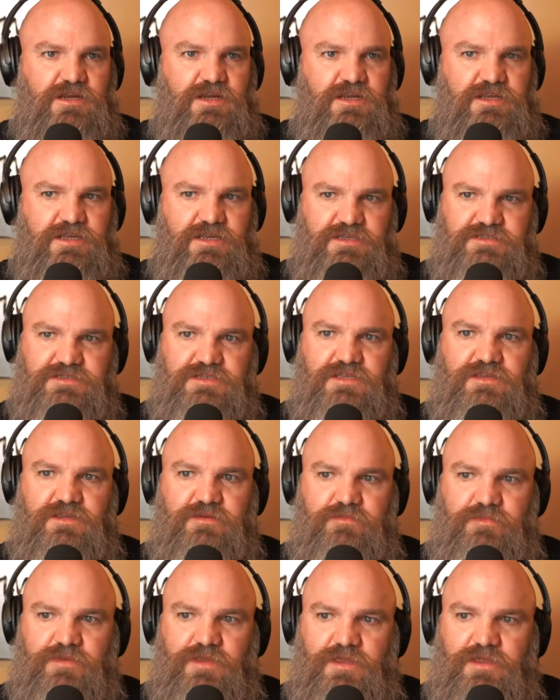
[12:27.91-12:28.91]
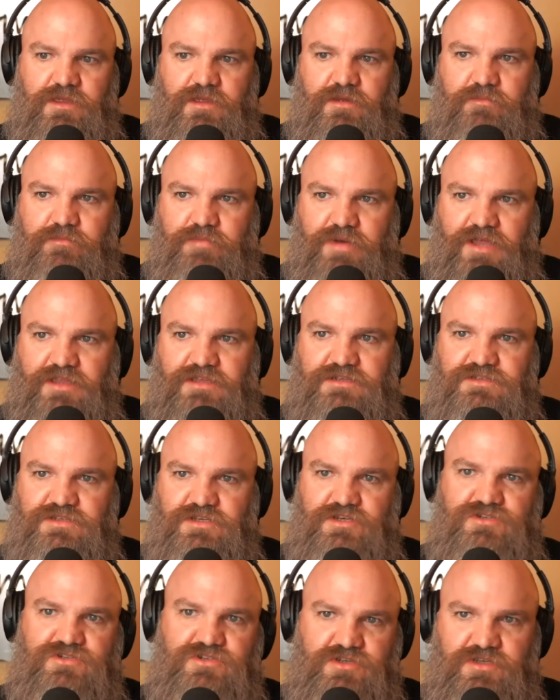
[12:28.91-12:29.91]
and he said that
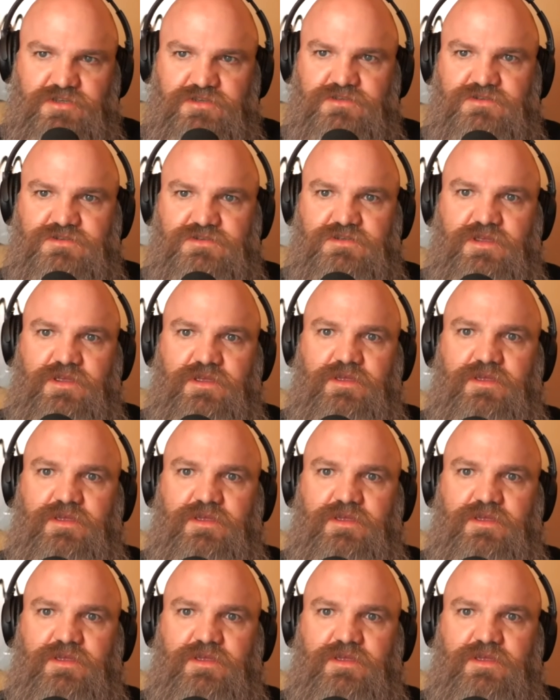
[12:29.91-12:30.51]
politicians